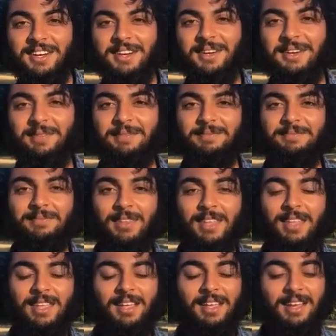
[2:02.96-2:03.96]
year
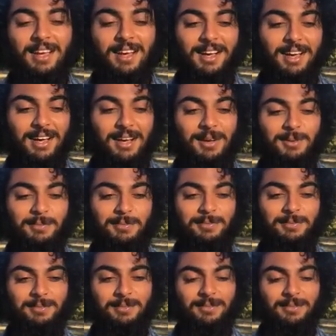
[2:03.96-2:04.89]
um,